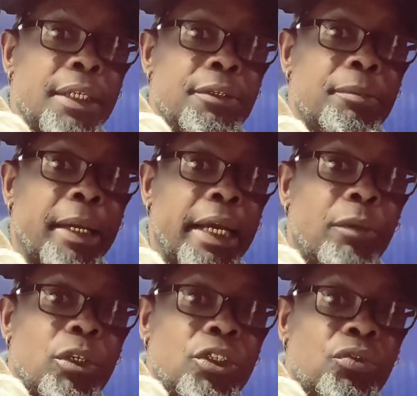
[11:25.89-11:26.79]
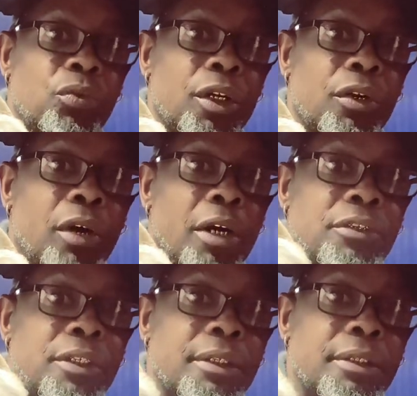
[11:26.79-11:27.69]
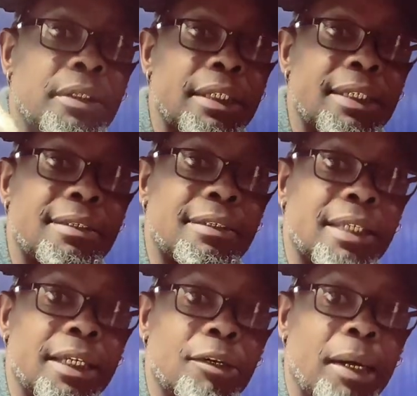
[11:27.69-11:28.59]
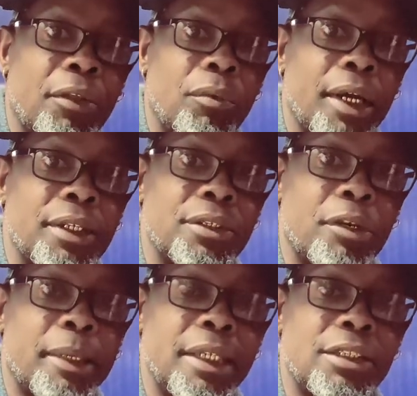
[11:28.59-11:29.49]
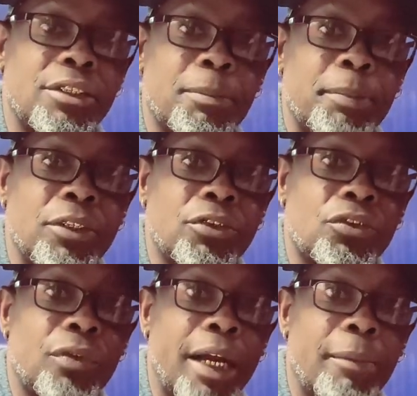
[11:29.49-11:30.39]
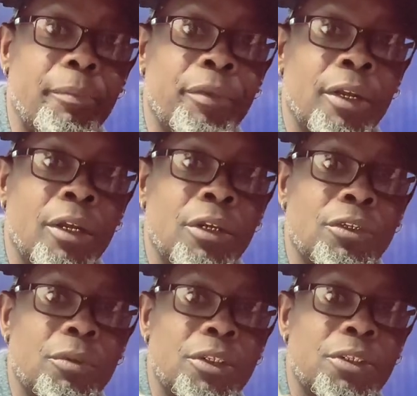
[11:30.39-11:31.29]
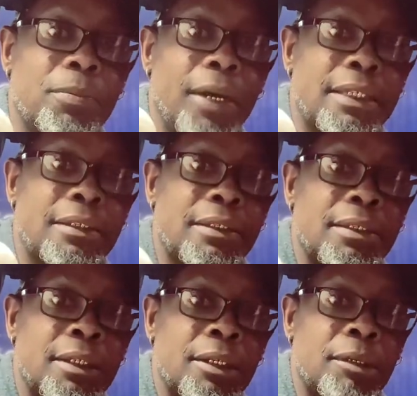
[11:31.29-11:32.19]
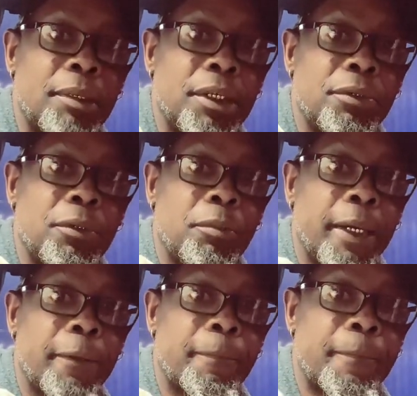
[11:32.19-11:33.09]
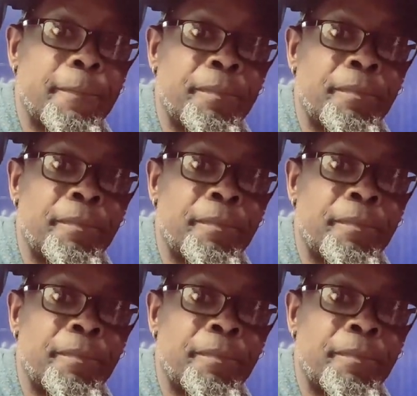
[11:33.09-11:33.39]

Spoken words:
Didn't do bad, and we just run across it. And this is steel, by the way, you know what I mean? It's just a piece of scrap, so we're just practicing. But it didn't do bad.